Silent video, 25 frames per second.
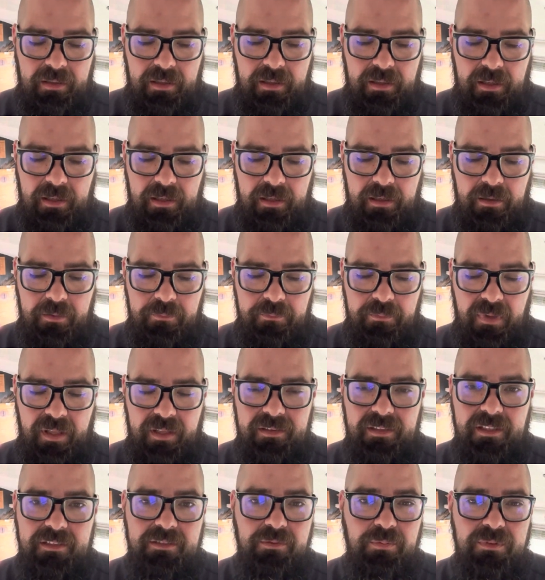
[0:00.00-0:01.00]

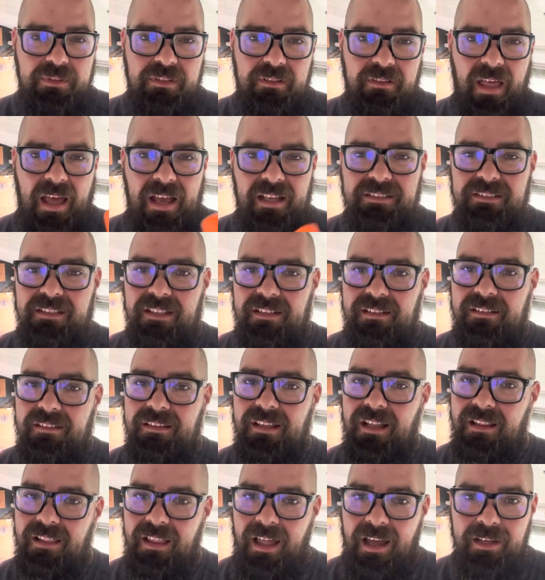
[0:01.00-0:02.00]
And this one's lasted.
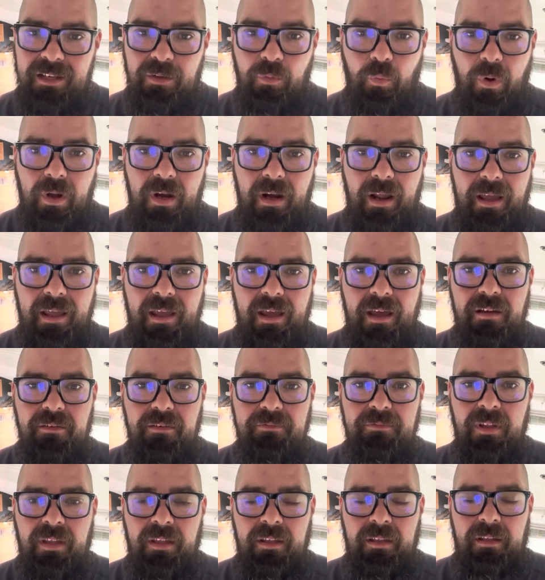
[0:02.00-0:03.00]
The Klein one I have,